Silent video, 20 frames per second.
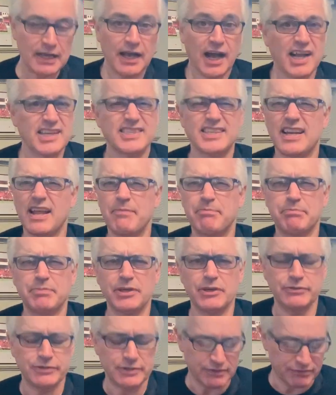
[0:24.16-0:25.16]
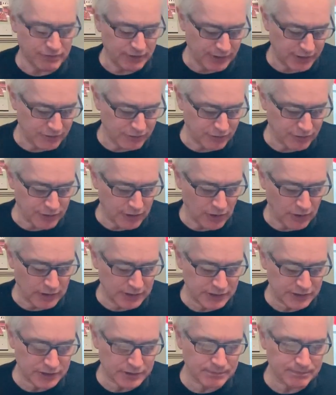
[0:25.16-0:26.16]
I slept beautifully through
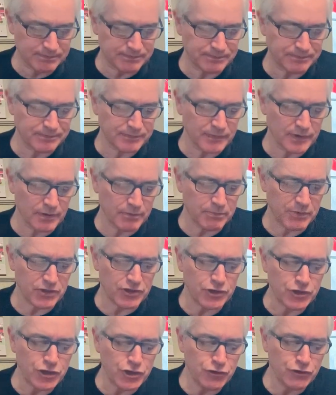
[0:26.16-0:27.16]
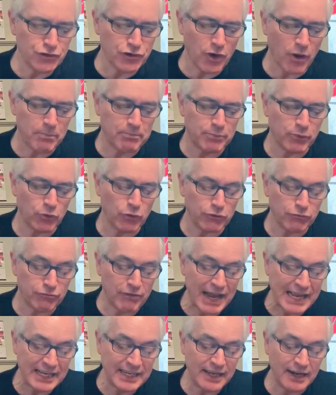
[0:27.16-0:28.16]
college, but the new job brought
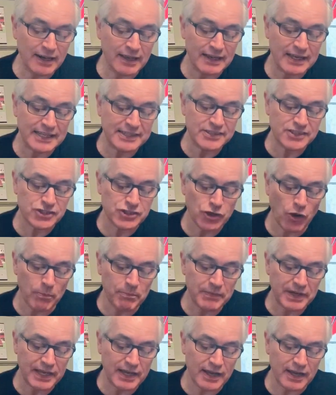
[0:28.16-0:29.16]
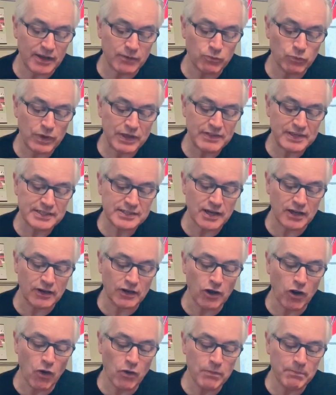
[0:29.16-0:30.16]
regular insomnia and with it a
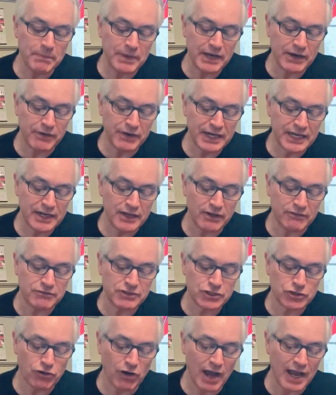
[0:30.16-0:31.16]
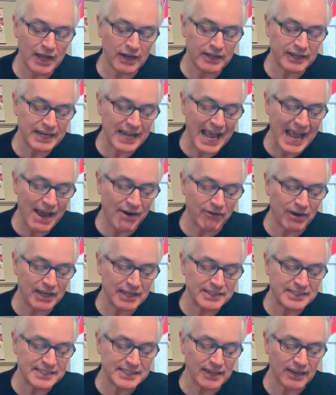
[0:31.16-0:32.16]
long period of trial and error
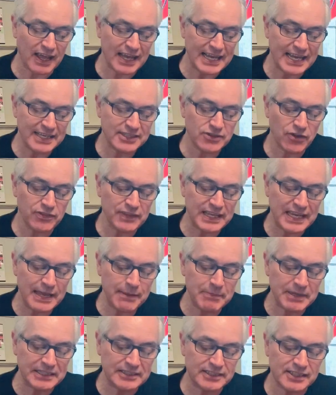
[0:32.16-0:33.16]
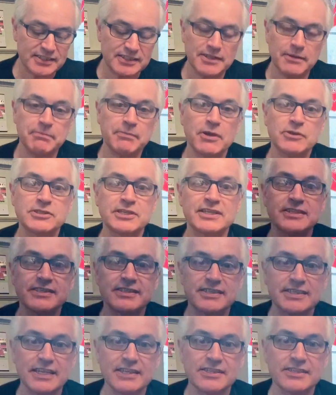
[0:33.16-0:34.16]
until I hit on the images that most
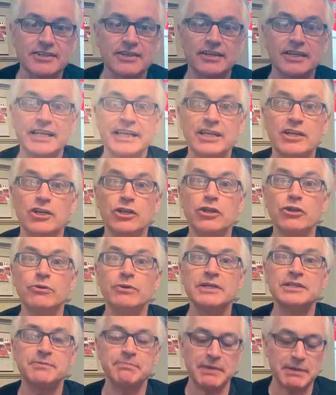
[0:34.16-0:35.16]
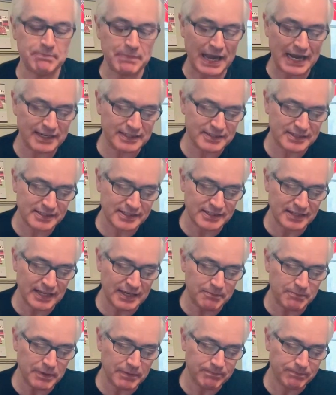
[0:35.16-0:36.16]
consistently lured me back to
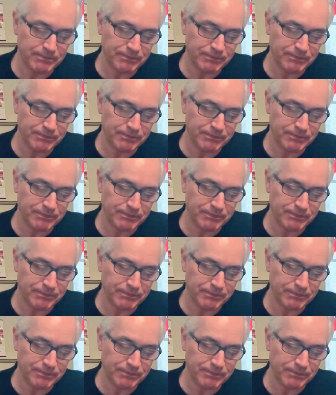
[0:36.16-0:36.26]
sleep.